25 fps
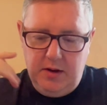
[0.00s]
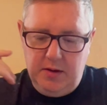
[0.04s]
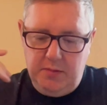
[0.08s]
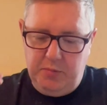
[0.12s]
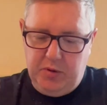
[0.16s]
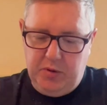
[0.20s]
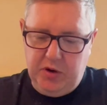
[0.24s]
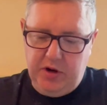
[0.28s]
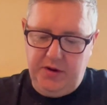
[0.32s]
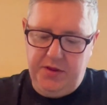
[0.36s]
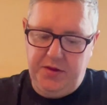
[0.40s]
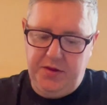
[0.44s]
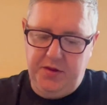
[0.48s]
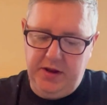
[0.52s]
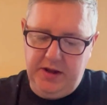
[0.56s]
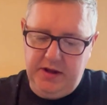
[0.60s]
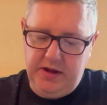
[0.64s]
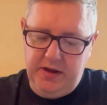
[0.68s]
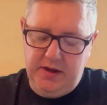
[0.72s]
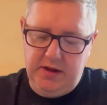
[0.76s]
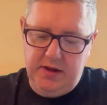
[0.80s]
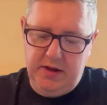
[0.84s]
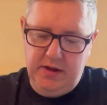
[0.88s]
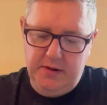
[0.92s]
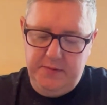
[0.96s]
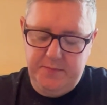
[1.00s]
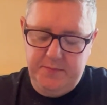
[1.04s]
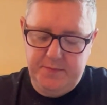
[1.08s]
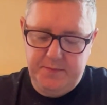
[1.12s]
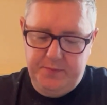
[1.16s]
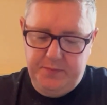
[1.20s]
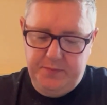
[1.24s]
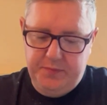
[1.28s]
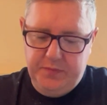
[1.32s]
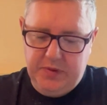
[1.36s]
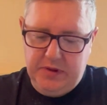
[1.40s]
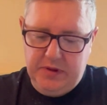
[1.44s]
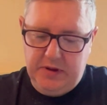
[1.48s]
But I think,
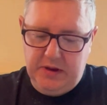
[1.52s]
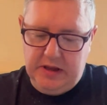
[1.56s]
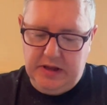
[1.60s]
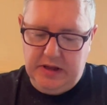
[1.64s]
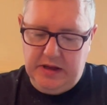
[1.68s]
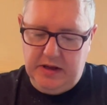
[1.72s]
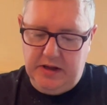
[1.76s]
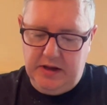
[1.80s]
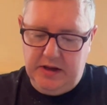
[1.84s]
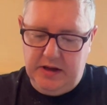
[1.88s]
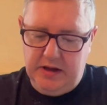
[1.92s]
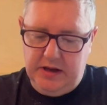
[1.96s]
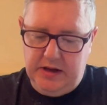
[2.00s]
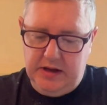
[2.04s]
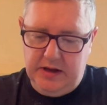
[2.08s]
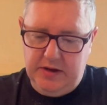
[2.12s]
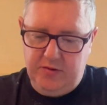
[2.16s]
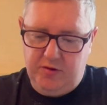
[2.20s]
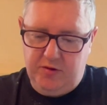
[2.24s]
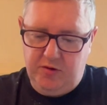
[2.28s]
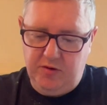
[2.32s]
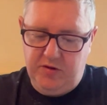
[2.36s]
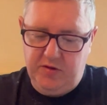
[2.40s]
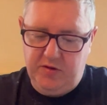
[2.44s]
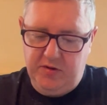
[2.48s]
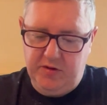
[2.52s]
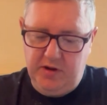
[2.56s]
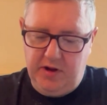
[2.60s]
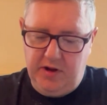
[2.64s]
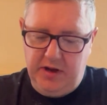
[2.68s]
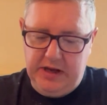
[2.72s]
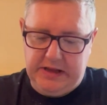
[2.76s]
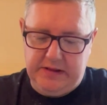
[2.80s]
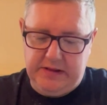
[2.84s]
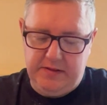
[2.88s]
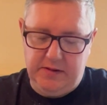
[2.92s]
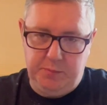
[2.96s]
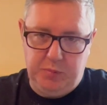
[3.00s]
just
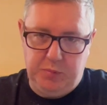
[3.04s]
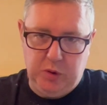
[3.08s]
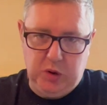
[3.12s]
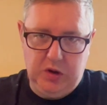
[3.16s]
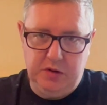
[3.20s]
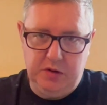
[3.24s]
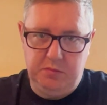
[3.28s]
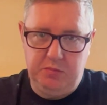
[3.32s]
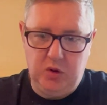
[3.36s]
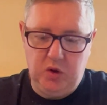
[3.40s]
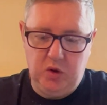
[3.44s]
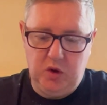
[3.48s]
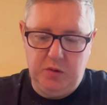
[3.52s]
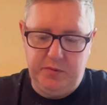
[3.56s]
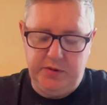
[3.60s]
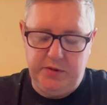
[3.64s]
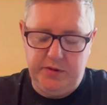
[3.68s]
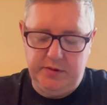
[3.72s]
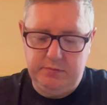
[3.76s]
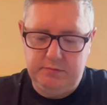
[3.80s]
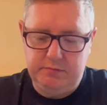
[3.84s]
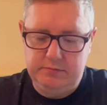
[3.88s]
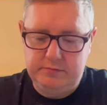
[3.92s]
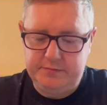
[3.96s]
like the Book of Mormon,